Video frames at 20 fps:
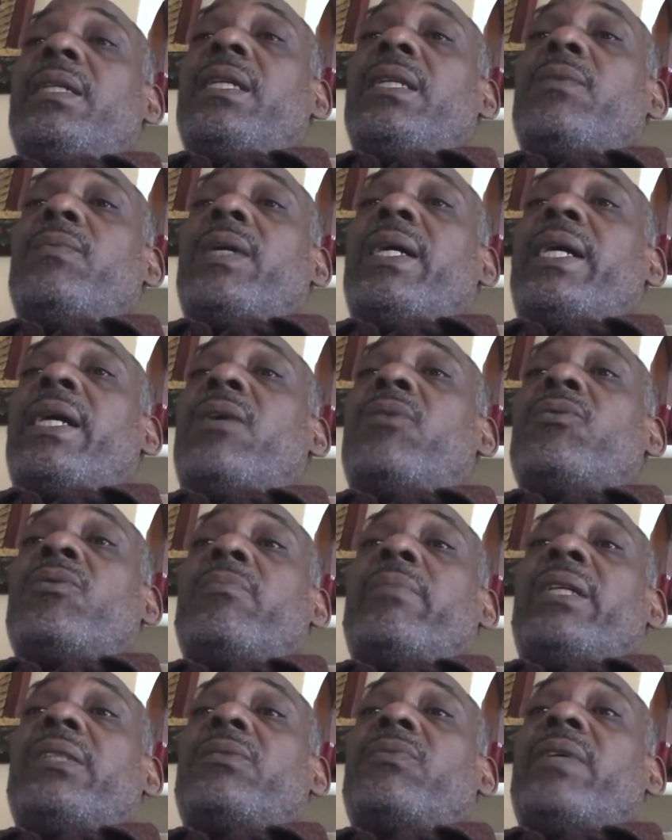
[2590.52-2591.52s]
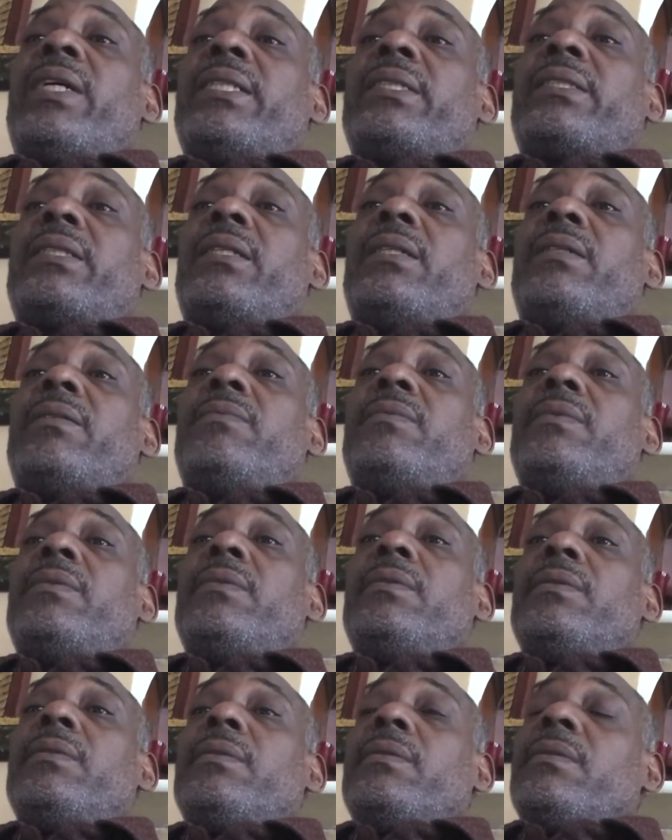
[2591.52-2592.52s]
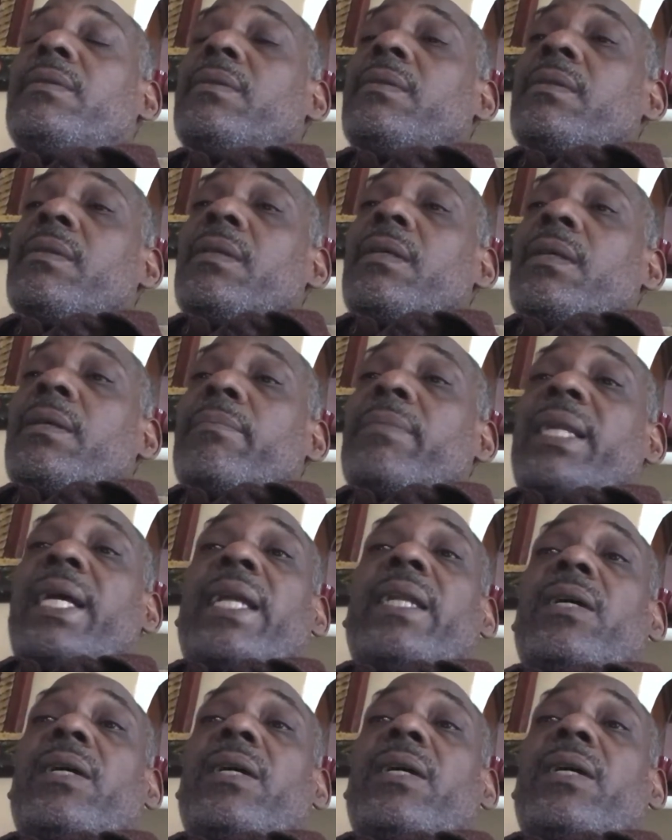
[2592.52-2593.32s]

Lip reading: anyway, I don't know about the rest of them. But I